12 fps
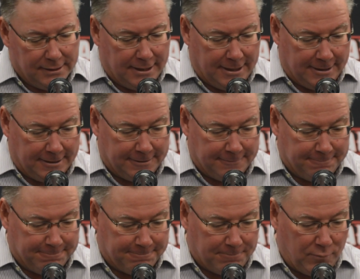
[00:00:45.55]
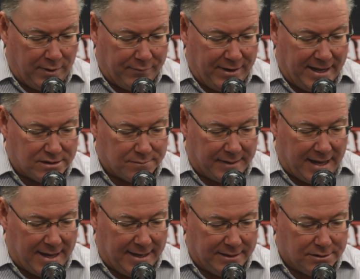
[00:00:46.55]
We had some
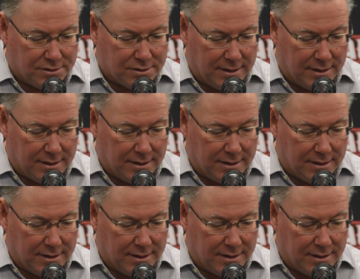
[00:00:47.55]
guys,